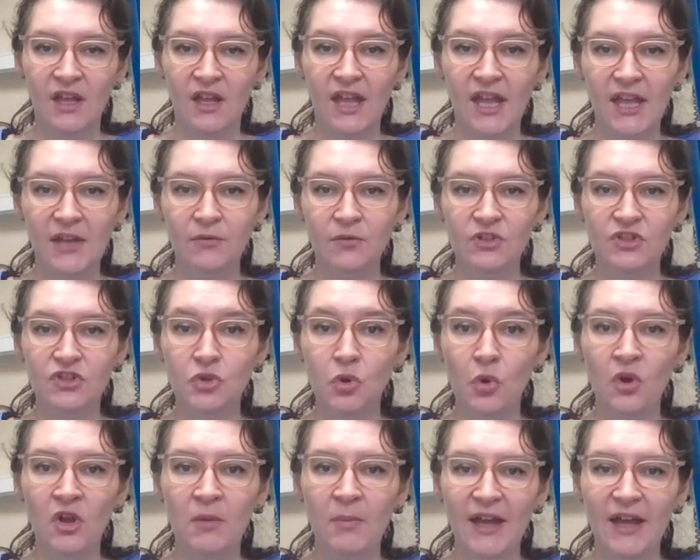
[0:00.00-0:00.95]
It would
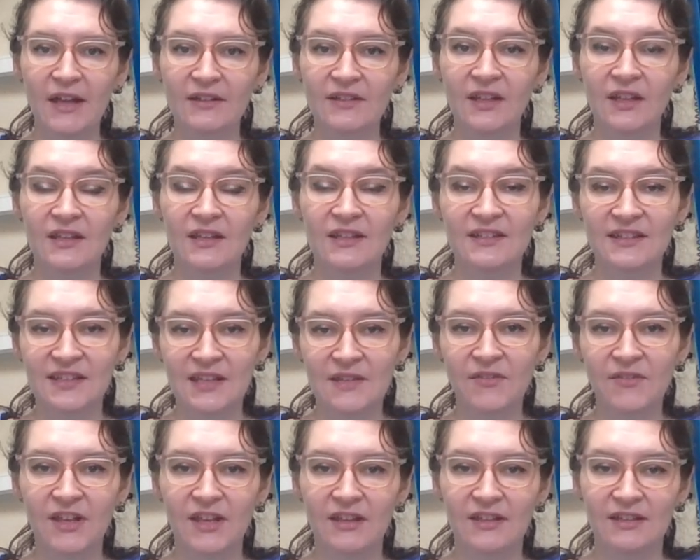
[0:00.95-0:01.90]
talk about
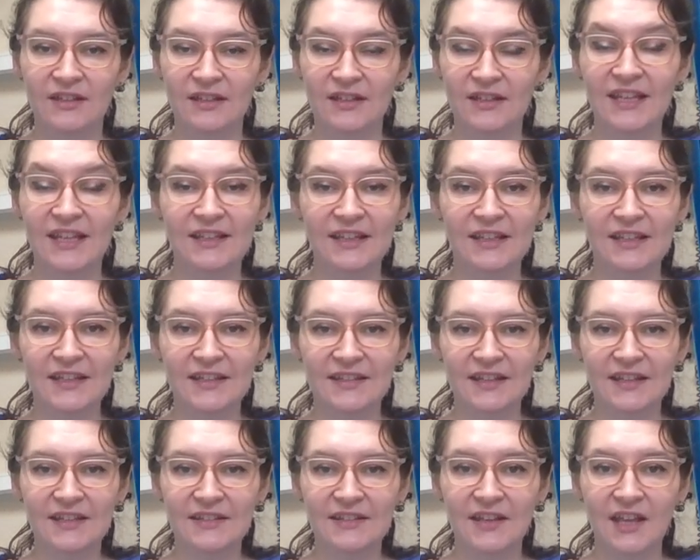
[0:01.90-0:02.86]
severe kidney
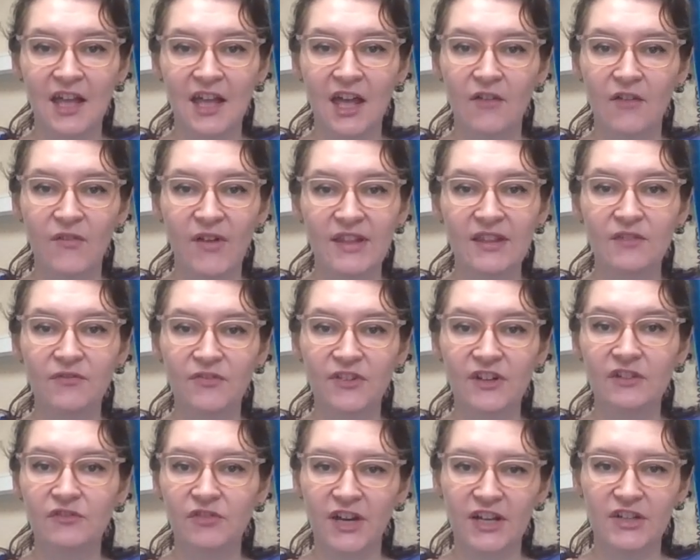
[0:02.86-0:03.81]
disease when the
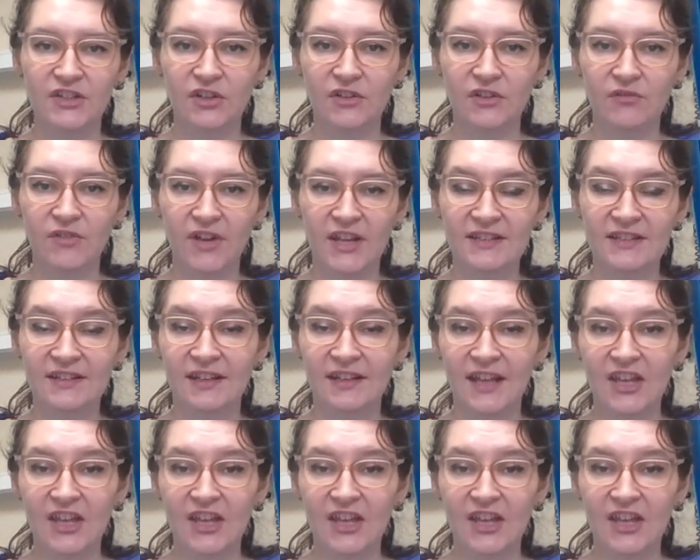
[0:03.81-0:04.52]
filtration rate